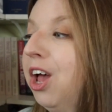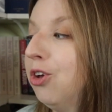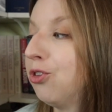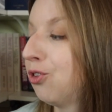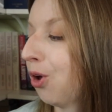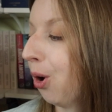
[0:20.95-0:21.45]

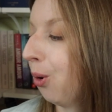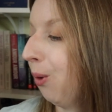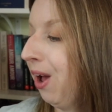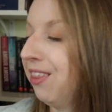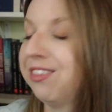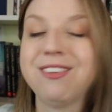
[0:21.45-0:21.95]
So
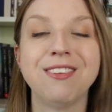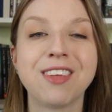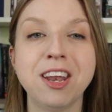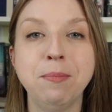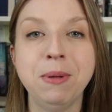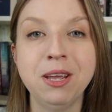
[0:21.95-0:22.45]
this is
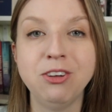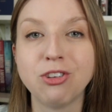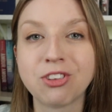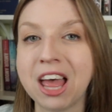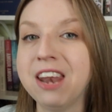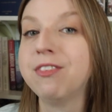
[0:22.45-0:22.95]
gonna be
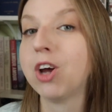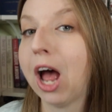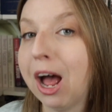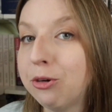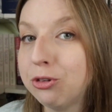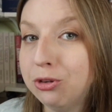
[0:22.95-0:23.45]
just kind of a
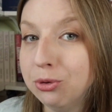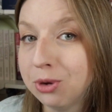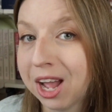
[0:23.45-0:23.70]
how-to